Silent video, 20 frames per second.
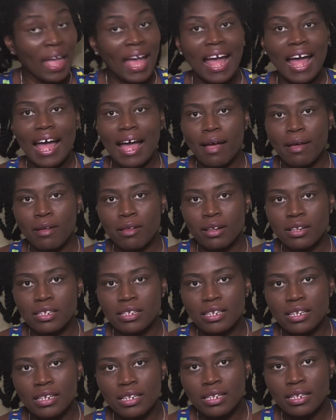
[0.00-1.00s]

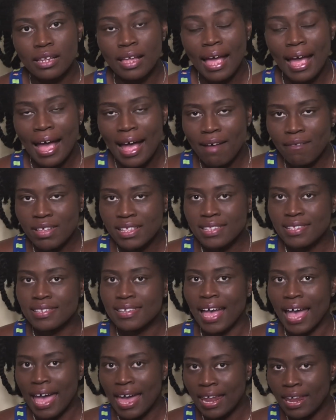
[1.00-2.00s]
I'll have a
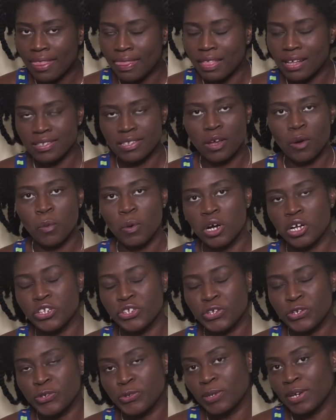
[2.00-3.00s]
styling that I want
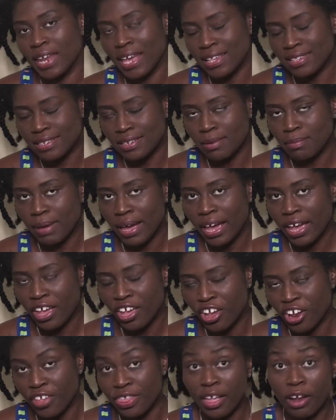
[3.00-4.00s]
to do next in my
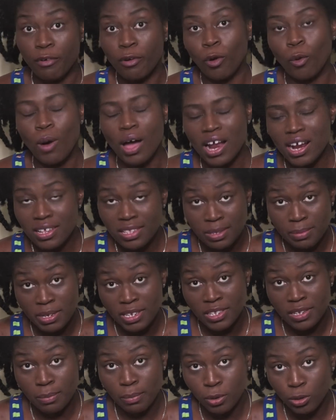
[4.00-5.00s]
hair that requires me
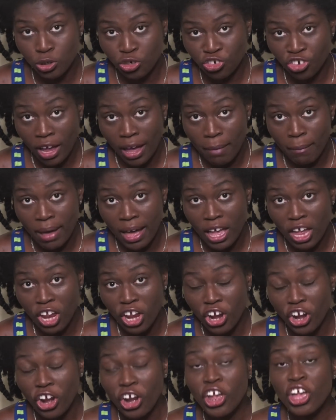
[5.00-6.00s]
to blow dry my
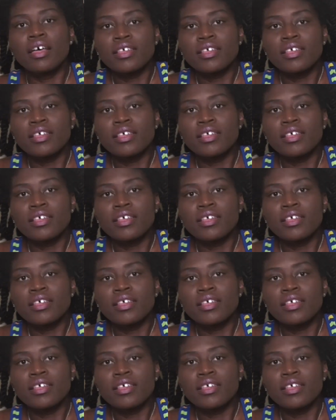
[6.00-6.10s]
hair.